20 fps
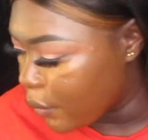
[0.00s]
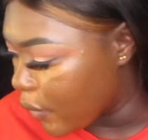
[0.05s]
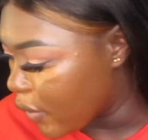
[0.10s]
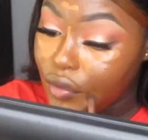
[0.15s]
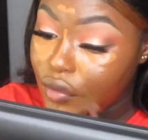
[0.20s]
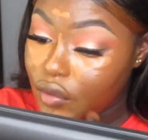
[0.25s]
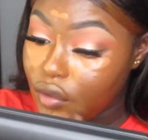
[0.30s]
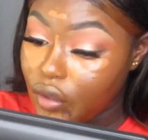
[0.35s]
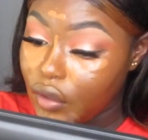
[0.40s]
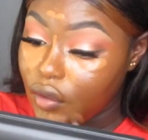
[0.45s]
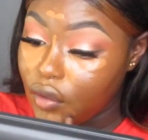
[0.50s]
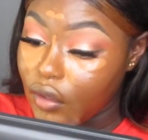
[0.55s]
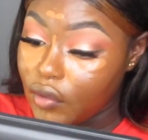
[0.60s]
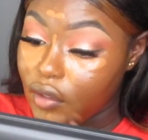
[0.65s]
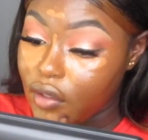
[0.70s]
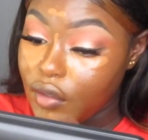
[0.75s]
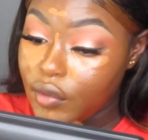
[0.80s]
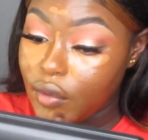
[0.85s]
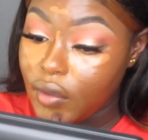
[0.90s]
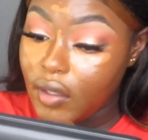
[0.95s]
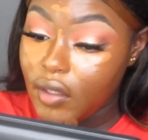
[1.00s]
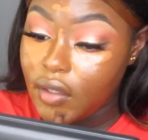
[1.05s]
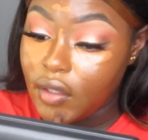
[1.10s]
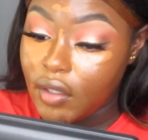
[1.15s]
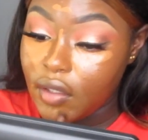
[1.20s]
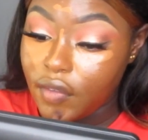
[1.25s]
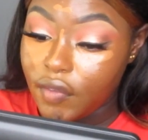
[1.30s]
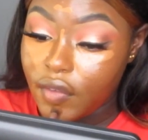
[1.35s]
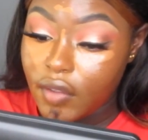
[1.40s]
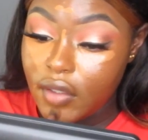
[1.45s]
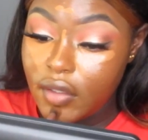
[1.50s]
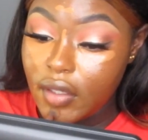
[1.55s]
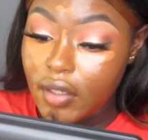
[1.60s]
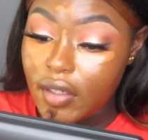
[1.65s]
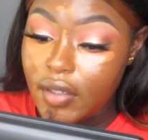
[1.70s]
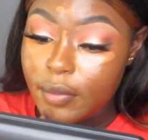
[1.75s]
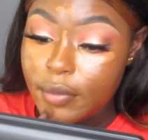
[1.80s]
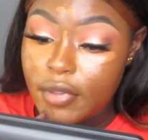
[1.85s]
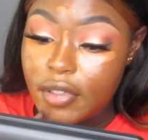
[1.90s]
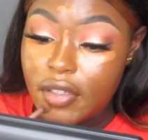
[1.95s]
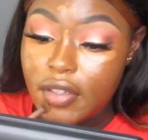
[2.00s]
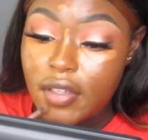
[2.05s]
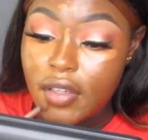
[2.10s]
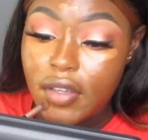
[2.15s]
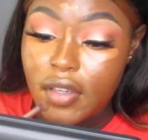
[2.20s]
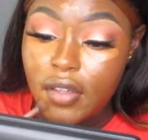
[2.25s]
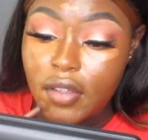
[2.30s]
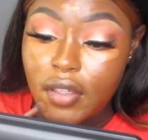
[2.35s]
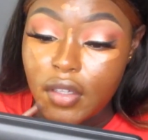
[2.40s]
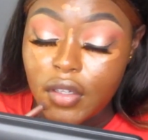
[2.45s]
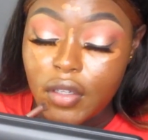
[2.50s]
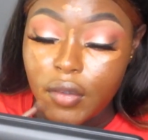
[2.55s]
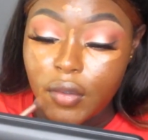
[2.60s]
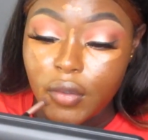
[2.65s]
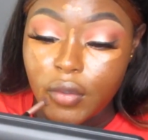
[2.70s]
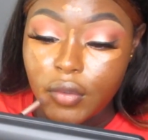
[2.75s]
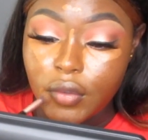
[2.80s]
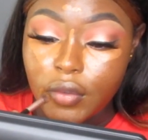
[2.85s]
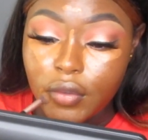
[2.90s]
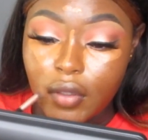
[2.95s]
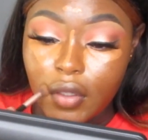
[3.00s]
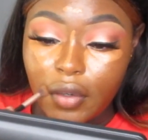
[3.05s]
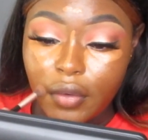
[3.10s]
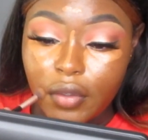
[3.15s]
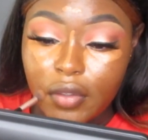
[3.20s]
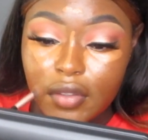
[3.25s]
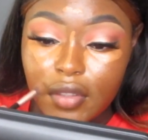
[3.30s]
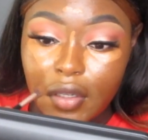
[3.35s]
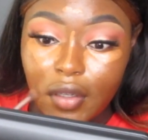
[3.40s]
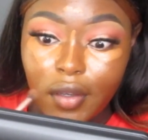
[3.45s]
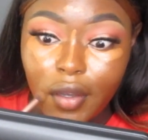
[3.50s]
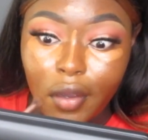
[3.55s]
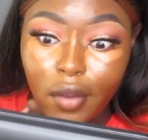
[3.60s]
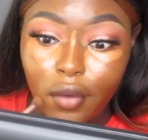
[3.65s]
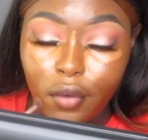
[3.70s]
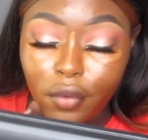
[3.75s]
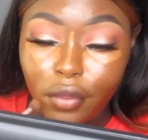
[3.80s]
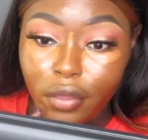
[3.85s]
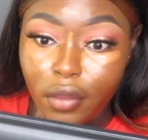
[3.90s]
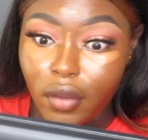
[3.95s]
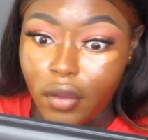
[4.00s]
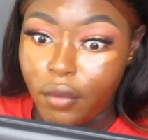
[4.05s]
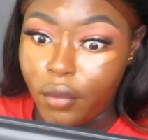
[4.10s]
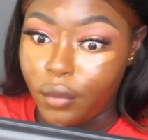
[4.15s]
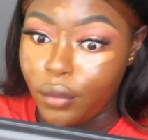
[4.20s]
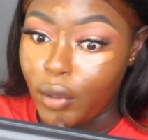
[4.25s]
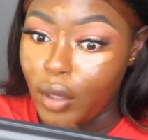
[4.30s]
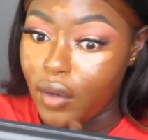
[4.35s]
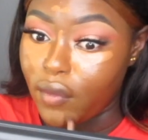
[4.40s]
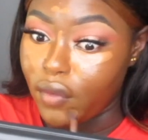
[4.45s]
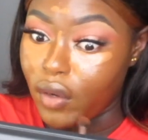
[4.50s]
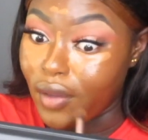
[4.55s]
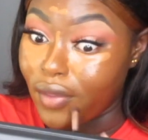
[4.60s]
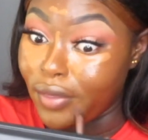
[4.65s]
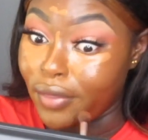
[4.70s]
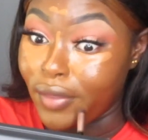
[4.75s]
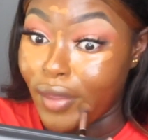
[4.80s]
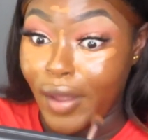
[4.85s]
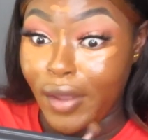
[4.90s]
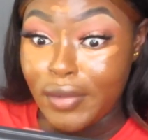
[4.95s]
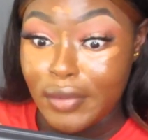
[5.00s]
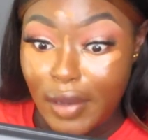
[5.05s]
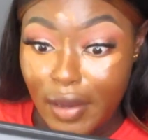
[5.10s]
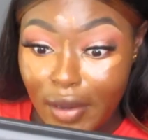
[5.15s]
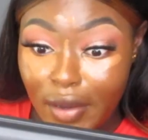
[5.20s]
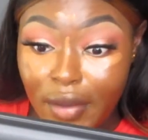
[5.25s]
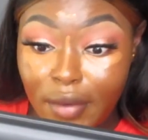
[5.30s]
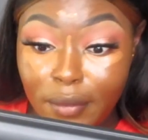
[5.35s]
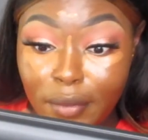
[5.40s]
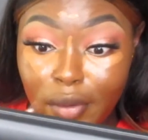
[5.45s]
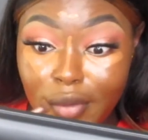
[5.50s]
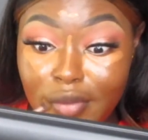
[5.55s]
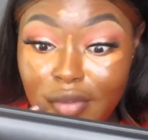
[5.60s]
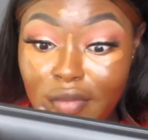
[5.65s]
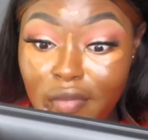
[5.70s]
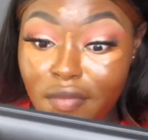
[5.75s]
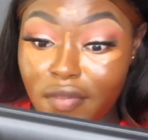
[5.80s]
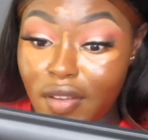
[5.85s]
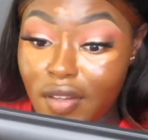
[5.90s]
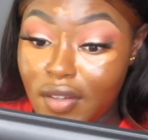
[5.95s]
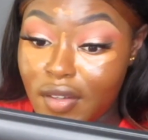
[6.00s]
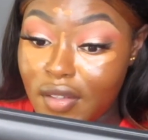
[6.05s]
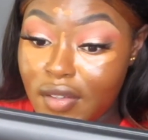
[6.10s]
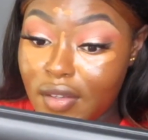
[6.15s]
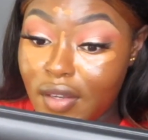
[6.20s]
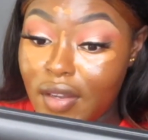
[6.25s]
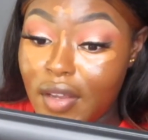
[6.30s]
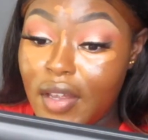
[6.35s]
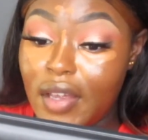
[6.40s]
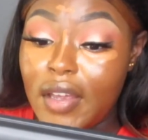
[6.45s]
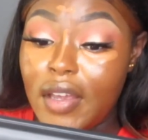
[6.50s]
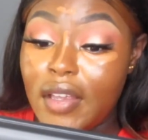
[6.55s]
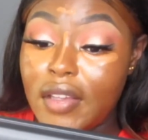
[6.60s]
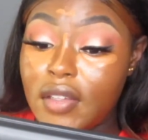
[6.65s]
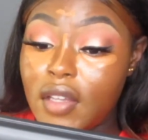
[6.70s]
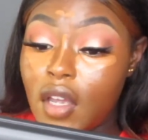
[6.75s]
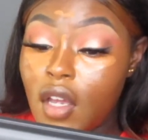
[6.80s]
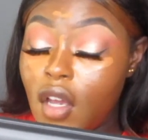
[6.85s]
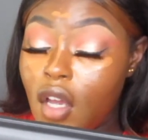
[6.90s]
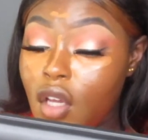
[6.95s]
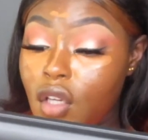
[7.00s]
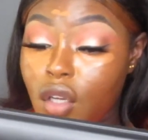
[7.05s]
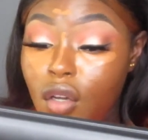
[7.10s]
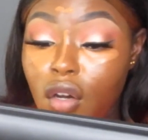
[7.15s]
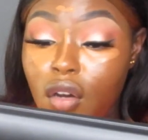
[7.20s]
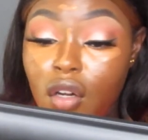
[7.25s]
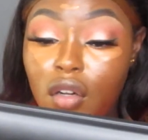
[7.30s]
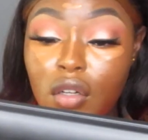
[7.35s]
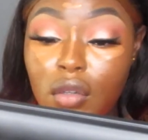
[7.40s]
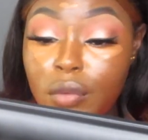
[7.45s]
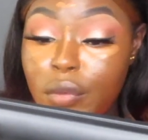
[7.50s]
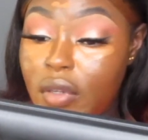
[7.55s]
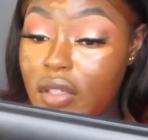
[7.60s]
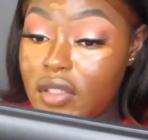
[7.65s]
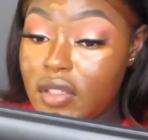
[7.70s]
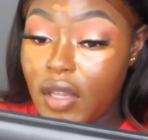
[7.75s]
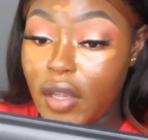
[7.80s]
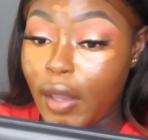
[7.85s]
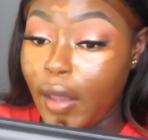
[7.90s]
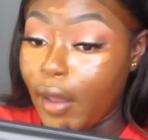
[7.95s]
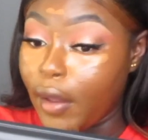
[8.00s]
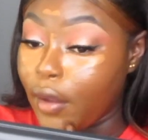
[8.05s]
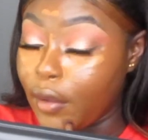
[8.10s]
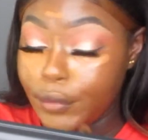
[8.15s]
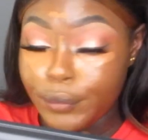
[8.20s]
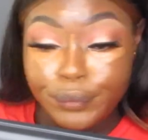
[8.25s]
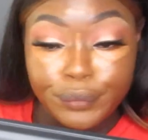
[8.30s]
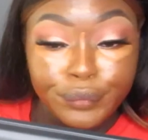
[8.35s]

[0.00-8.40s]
So that's what I did for the time being, you know. I was like healthy or whatever at that time. I was in fitness class. Your girl was like